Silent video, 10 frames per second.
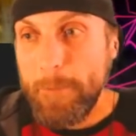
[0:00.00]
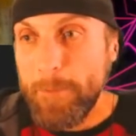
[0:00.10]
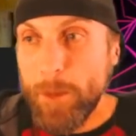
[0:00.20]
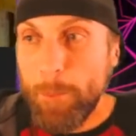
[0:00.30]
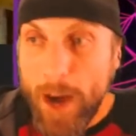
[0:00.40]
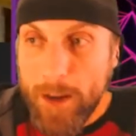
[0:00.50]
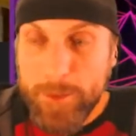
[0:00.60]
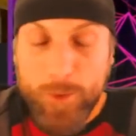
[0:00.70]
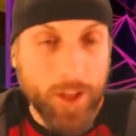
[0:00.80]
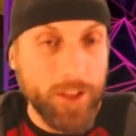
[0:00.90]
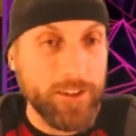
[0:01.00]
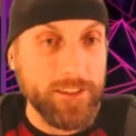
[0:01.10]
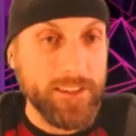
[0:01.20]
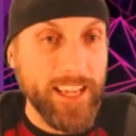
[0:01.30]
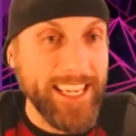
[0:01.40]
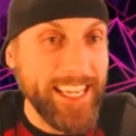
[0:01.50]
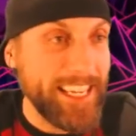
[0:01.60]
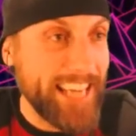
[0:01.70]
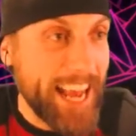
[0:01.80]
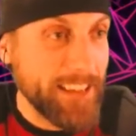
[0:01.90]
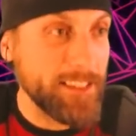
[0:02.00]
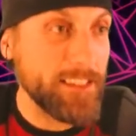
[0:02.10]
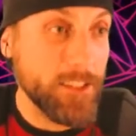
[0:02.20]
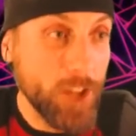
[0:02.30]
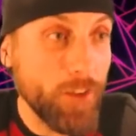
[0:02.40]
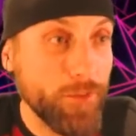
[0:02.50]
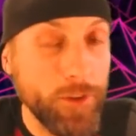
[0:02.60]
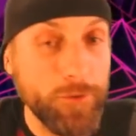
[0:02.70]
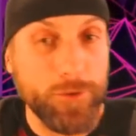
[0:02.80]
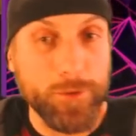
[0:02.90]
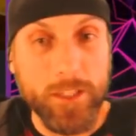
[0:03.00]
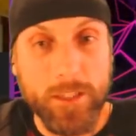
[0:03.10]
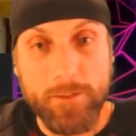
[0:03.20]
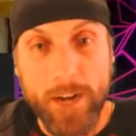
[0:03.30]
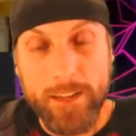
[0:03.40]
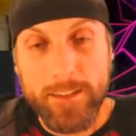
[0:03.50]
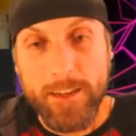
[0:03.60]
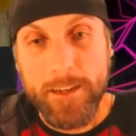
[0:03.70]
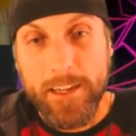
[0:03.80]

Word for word: They're bottom dwellers. They eat nasty stuff usually, right?